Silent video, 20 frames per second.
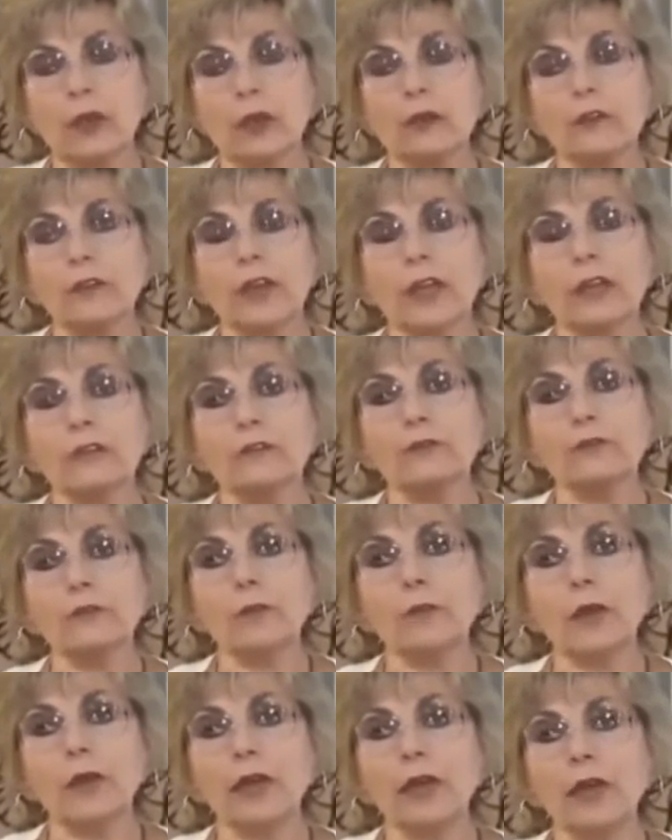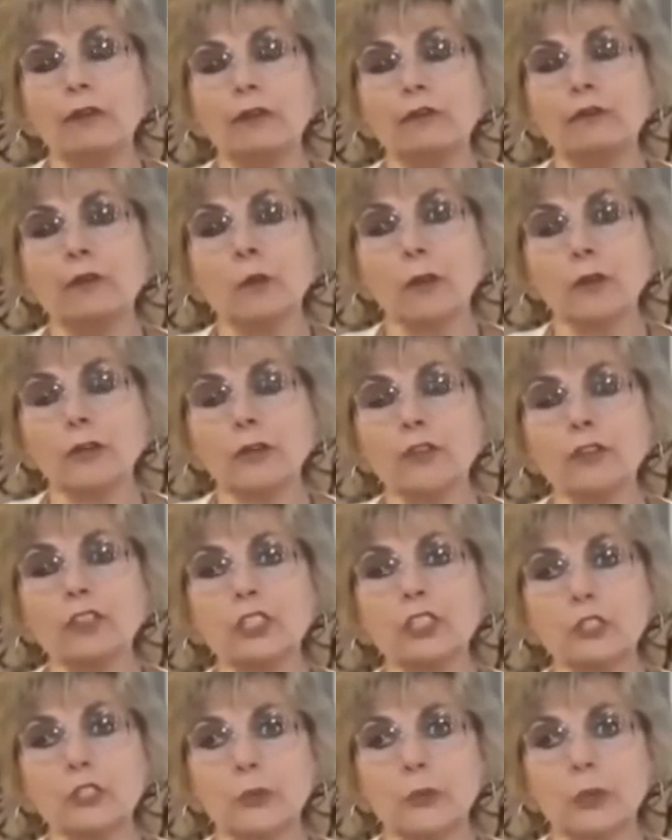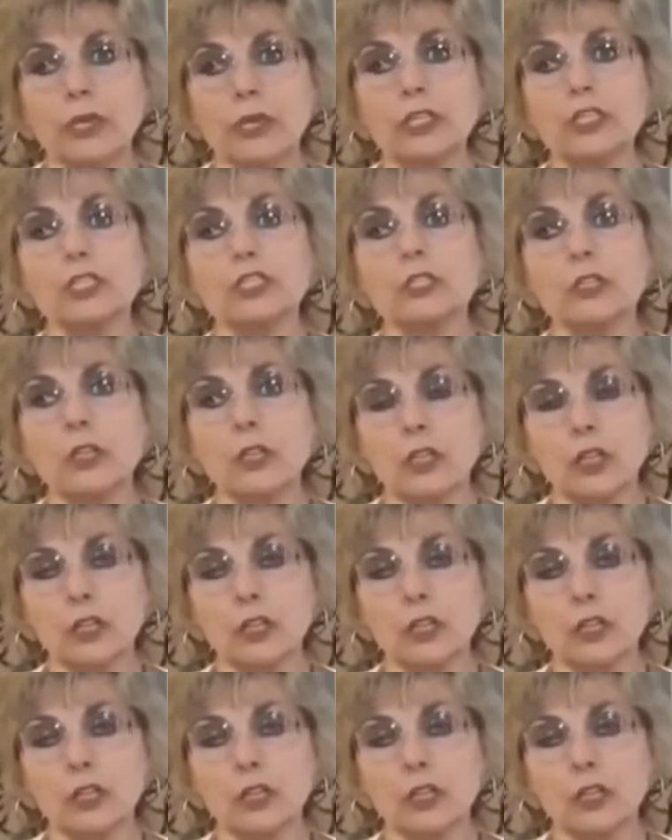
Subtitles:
of a 4th-generation